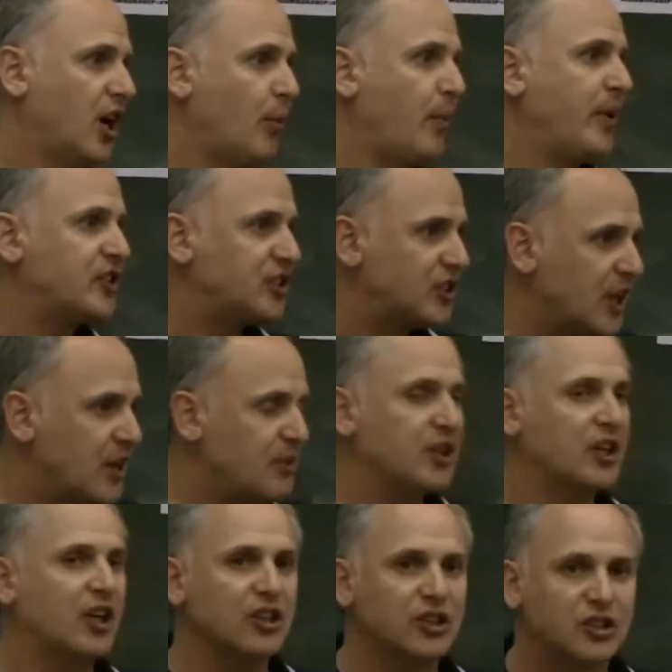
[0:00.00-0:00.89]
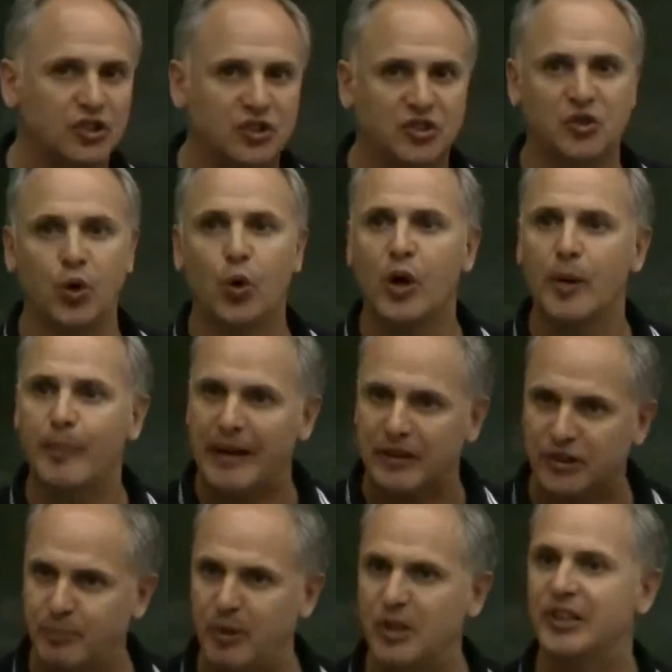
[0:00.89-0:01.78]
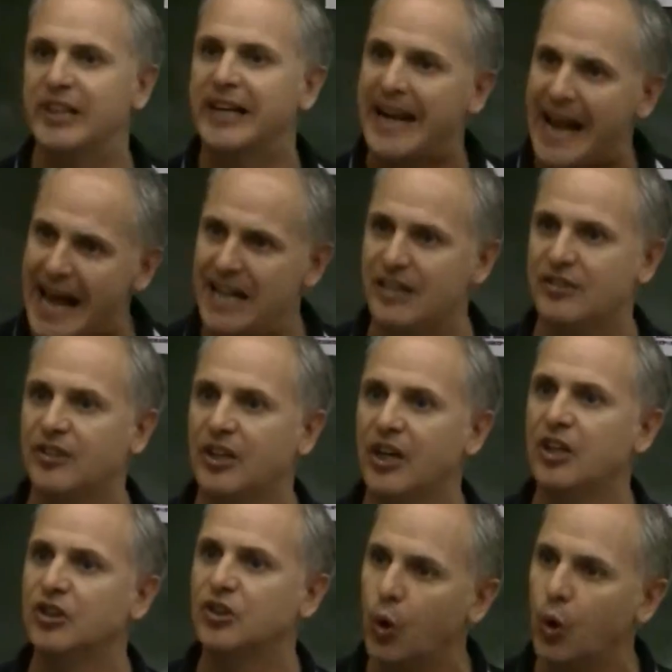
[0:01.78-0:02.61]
if we're seriously going to talk about putting an end